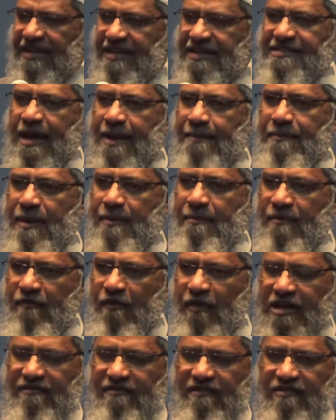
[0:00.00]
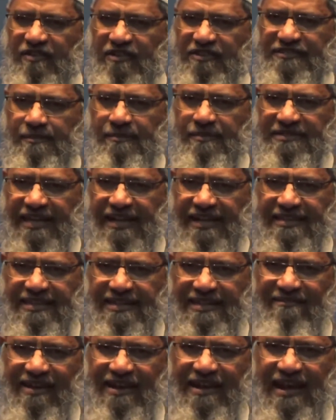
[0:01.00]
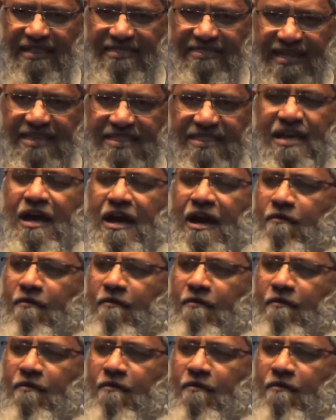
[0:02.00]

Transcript: chapter number 41, verse number 33, where Allah says,